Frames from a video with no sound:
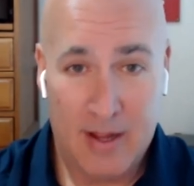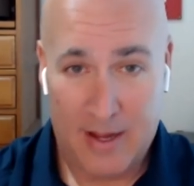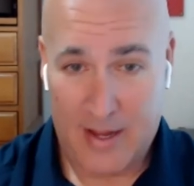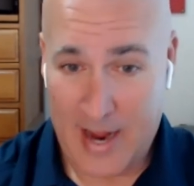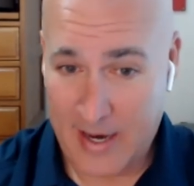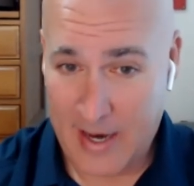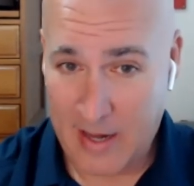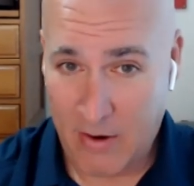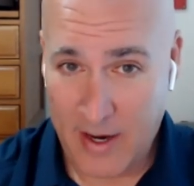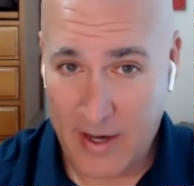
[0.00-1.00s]
how did I
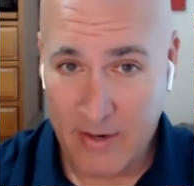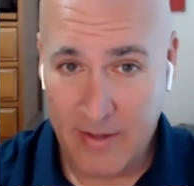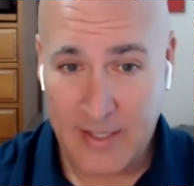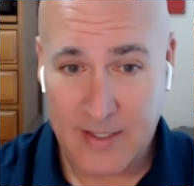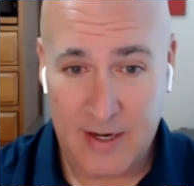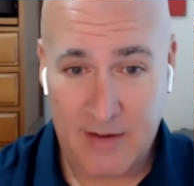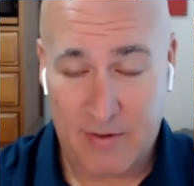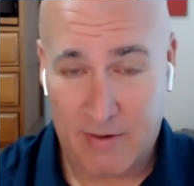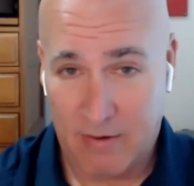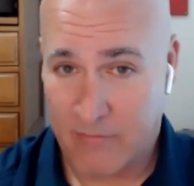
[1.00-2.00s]
learn how to do that stuff? I
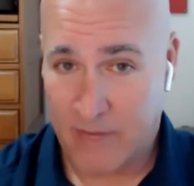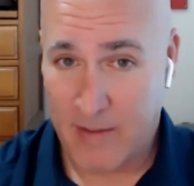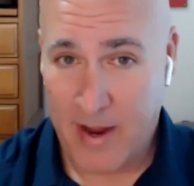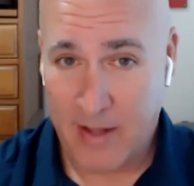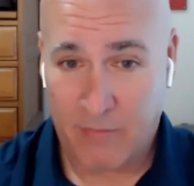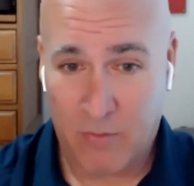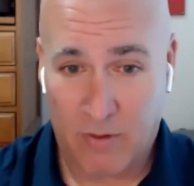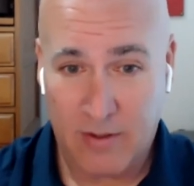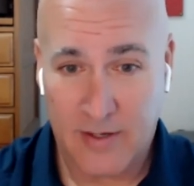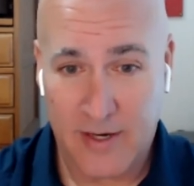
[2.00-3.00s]
learned it from I A Path, of
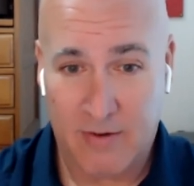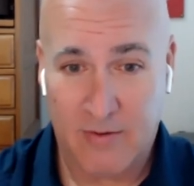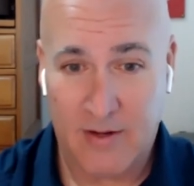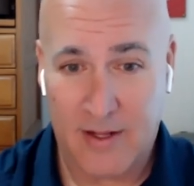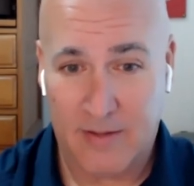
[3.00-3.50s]
course, you know,